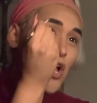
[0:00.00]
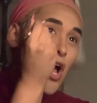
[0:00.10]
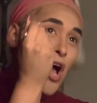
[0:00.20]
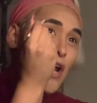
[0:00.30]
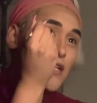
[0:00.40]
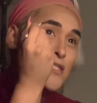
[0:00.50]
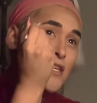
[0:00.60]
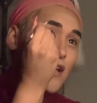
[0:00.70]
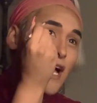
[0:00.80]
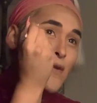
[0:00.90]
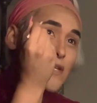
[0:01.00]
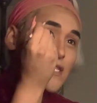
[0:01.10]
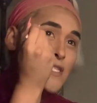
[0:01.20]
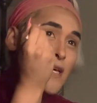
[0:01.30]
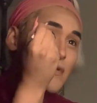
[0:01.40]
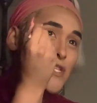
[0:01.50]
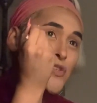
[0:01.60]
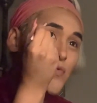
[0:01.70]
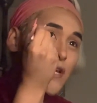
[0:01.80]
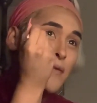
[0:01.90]
Honestly, I would say
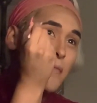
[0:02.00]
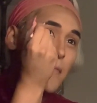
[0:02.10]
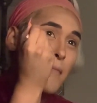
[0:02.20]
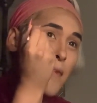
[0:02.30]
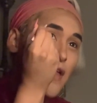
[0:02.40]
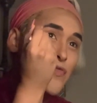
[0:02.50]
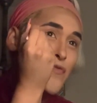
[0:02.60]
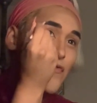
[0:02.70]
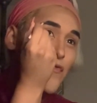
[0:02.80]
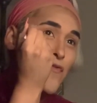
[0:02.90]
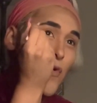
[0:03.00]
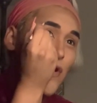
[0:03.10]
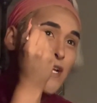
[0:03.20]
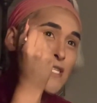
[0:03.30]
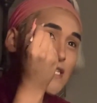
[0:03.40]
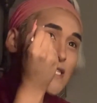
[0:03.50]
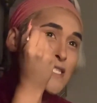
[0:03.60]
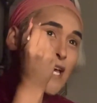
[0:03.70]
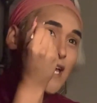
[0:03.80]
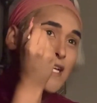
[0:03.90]
between month 4 to
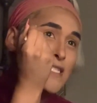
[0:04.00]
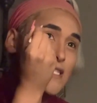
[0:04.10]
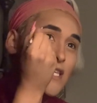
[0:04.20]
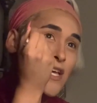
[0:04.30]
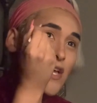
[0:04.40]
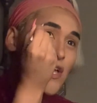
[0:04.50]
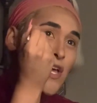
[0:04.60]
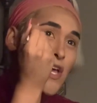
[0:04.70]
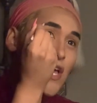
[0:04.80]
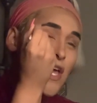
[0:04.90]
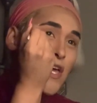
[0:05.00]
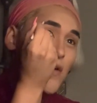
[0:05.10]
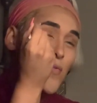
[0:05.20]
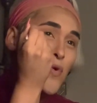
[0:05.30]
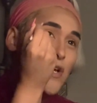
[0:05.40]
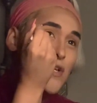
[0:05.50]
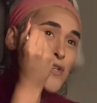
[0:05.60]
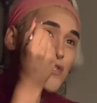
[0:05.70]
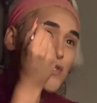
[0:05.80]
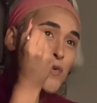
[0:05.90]
6, it
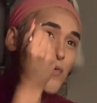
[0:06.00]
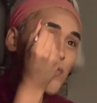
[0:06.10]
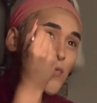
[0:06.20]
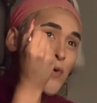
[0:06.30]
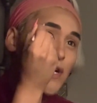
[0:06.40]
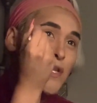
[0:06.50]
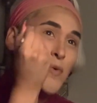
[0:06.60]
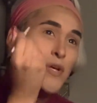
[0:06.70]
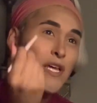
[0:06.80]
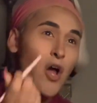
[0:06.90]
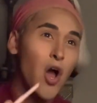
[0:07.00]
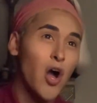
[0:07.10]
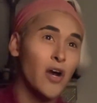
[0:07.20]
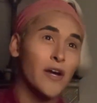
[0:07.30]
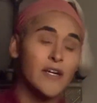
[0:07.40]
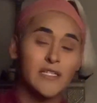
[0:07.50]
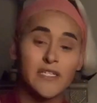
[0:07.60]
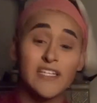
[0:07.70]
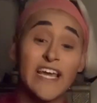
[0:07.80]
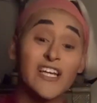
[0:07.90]
was really, really hard
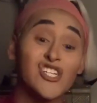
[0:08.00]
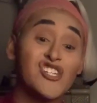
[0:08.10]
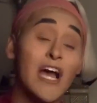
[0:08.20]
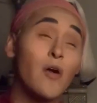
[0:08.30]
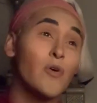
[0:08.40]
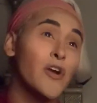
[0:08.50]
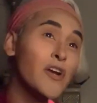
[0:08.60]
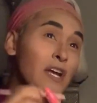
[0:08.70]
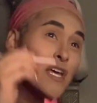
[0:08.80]
to take a shower